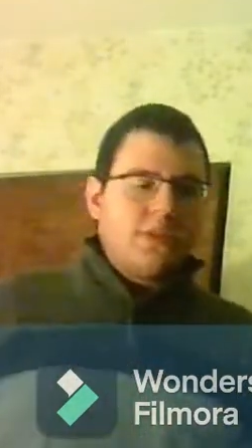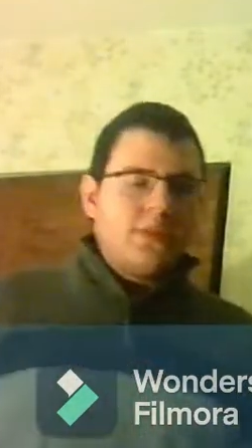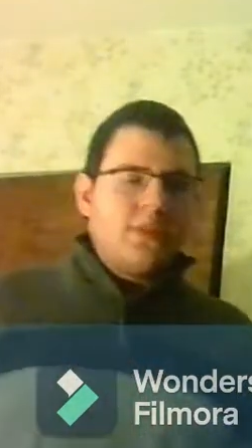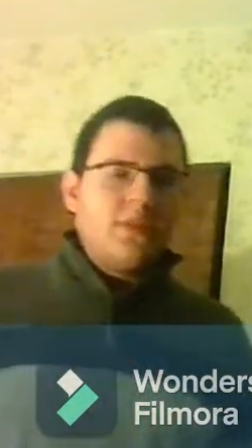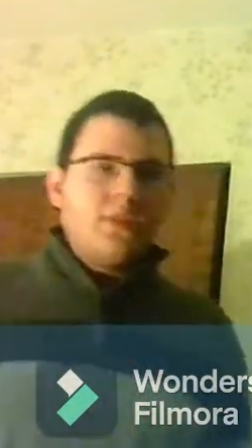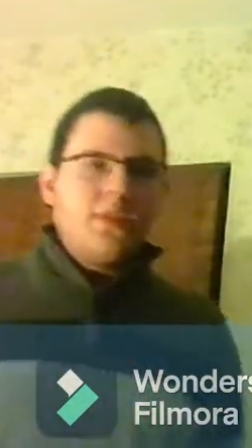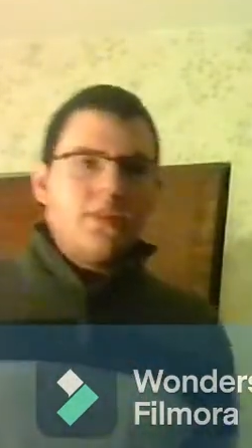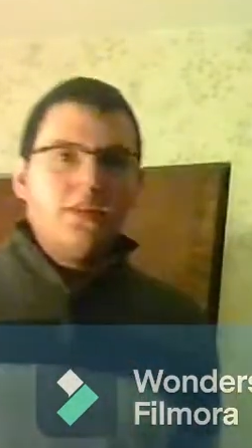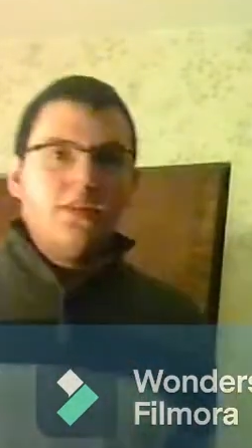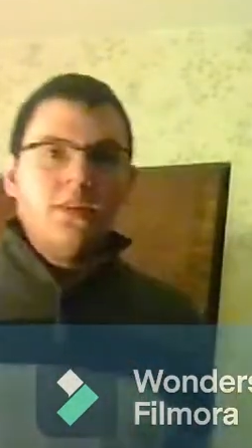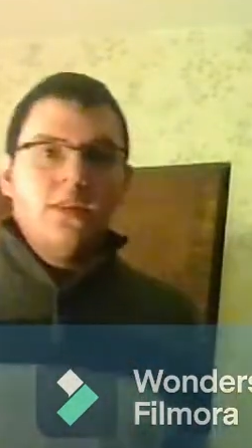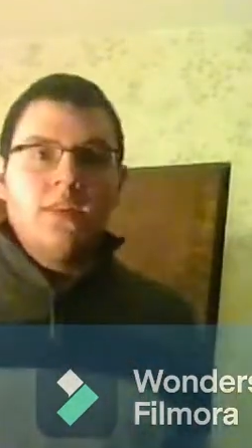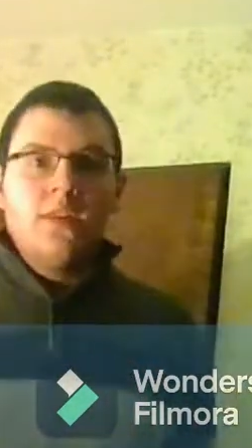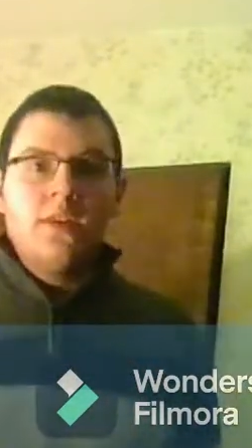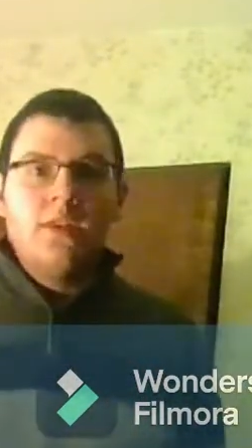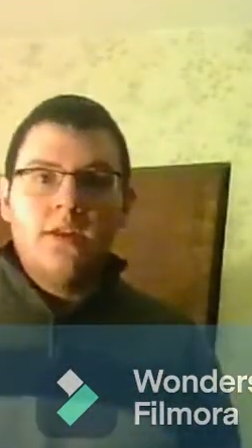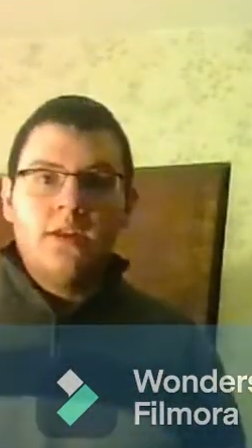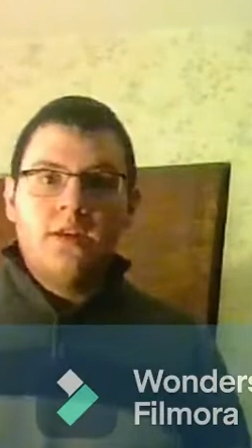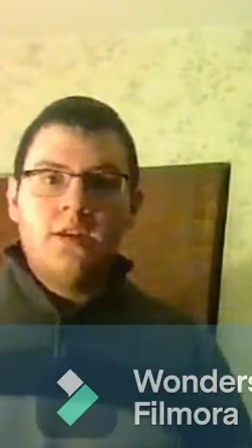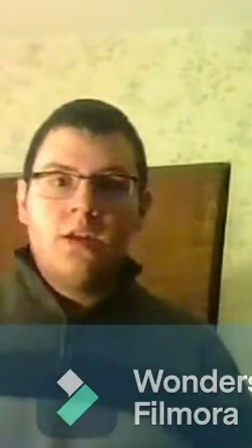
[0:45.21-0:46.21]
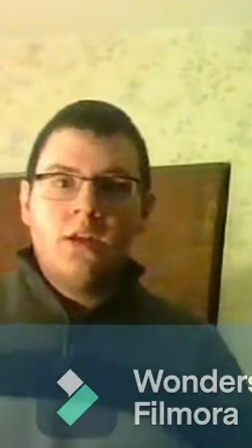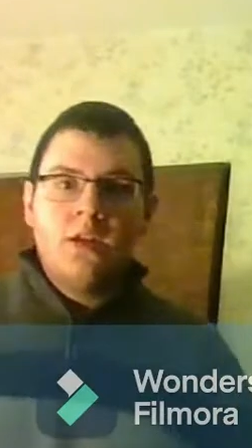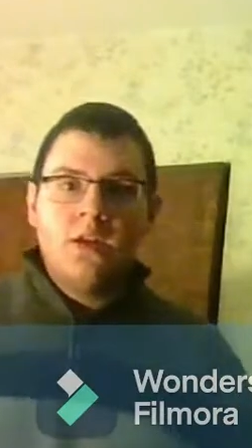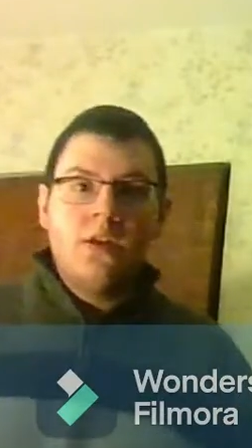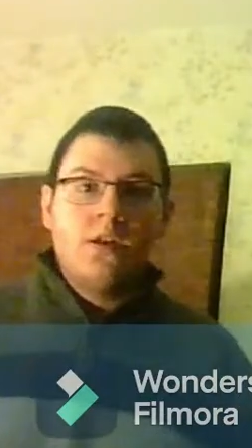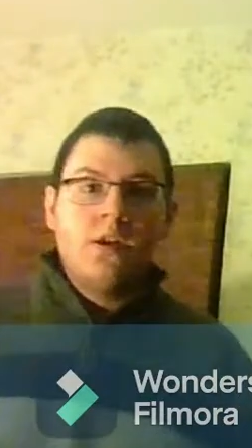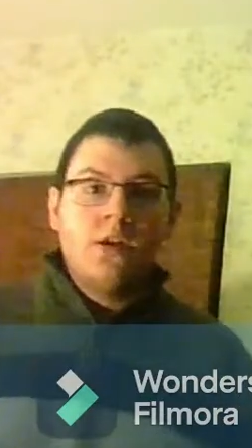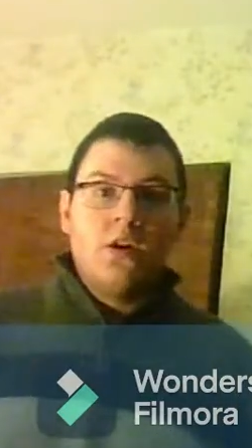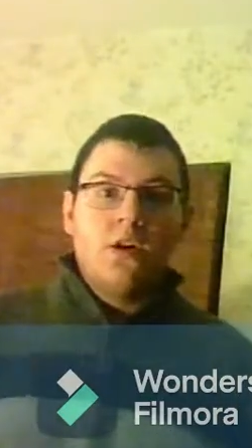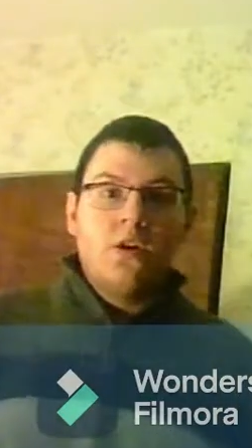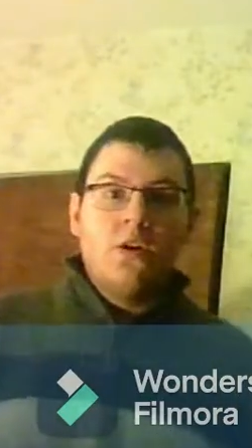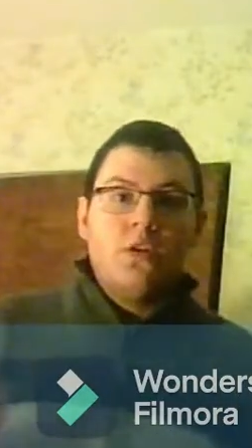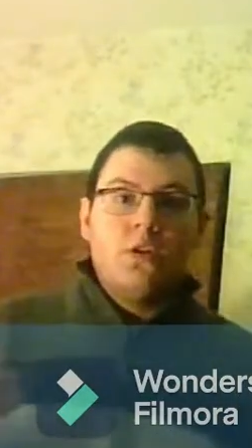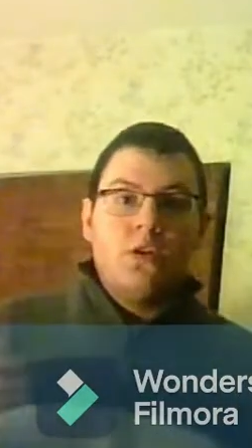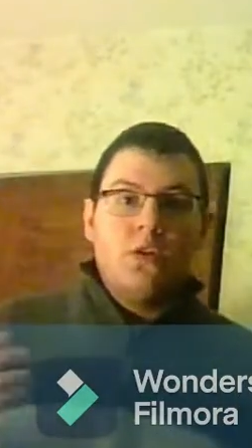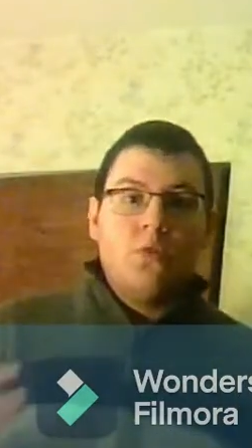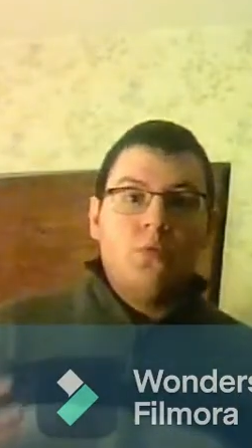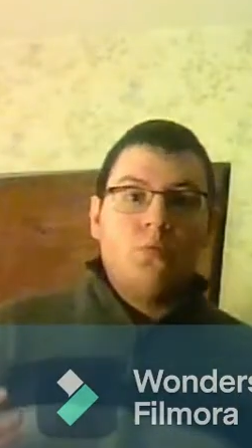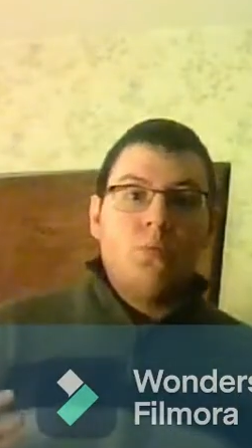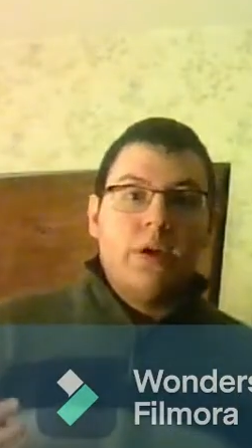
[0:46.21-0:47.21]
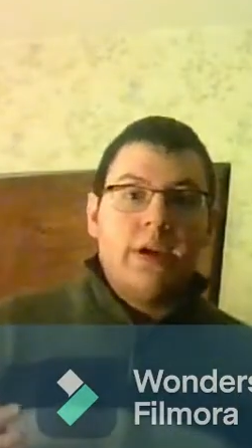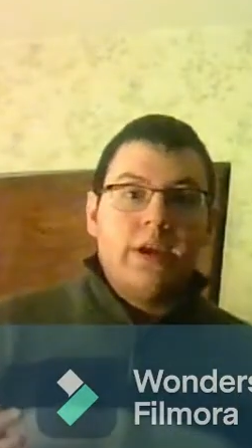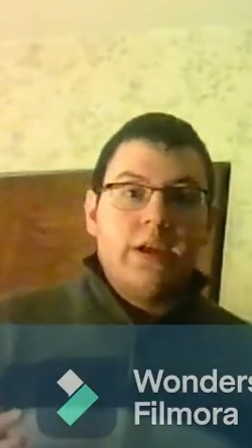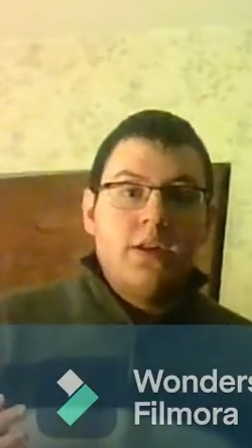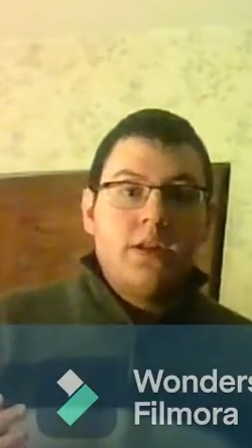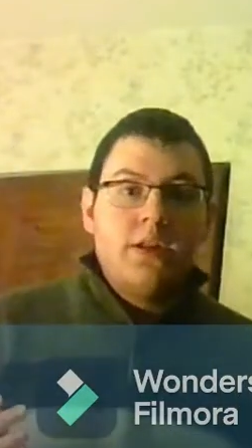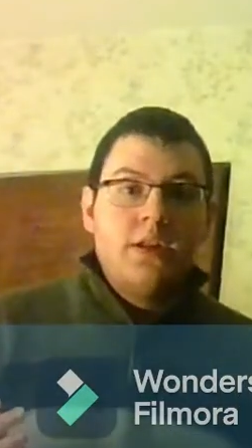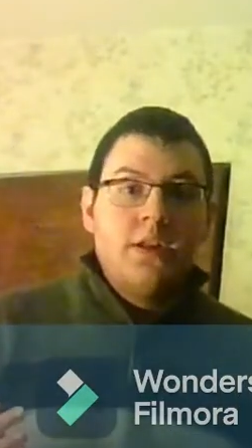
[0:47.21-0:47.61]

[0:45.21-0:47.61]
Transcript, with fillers: A clue, a clue! Oh, wait.